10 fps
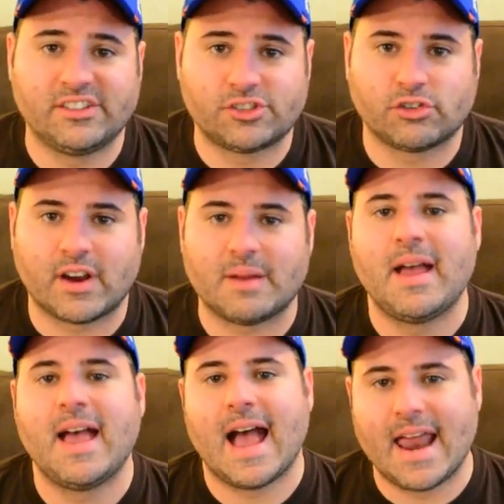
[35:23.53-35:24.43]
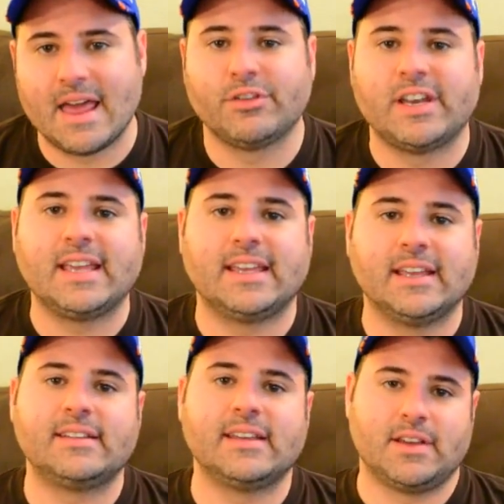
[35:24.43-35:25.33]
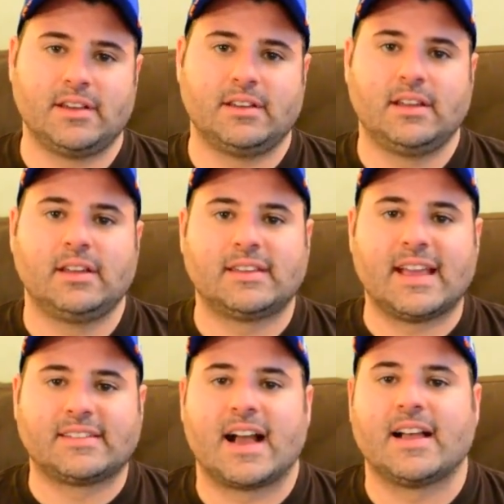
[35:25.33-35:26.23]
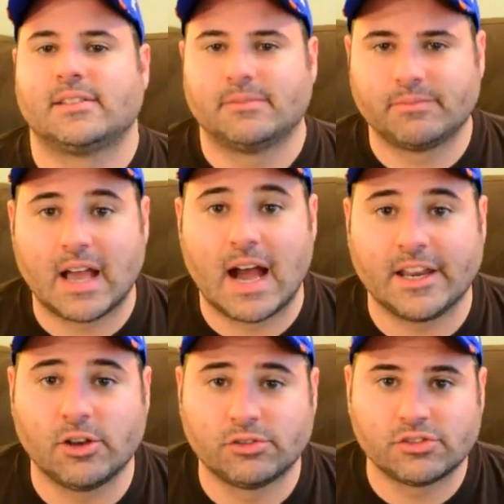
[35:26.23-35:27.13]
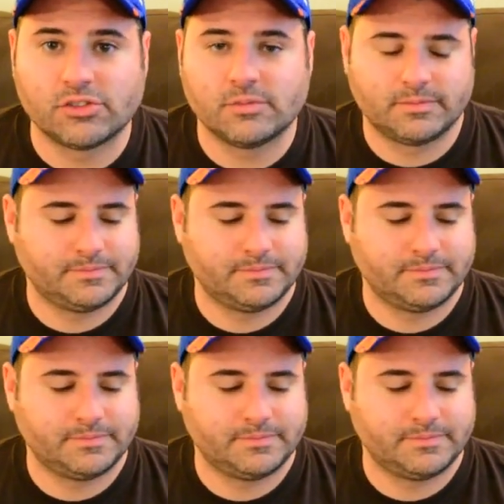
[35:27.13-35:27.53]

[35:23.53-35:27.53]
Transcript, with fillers: and Instagram at Everyday Geek TV. Thanks, guys. Adios.